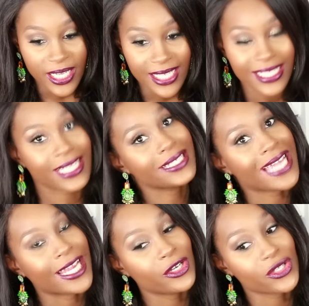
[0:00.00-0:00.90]
because the
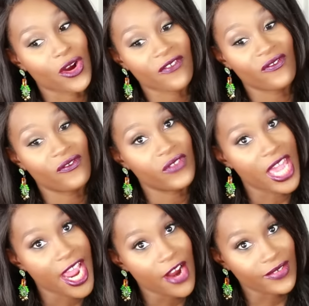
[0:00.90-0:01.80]
containers are
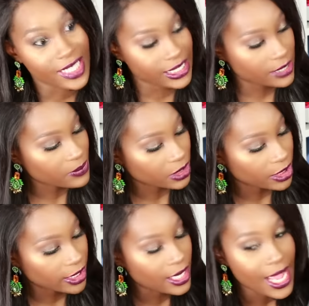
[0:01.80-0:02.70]
very similar.